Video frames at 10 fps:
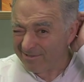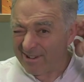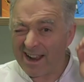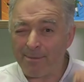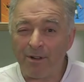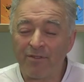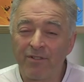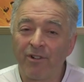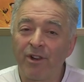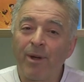
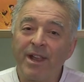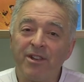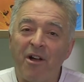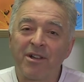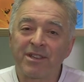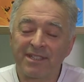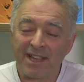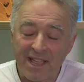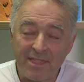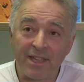ragamuffin runaway dogs
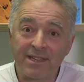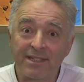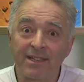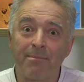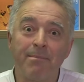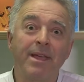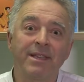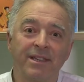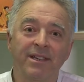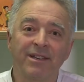in this
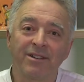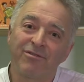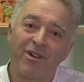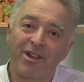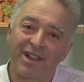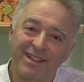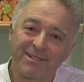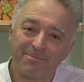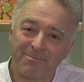amazing rocket.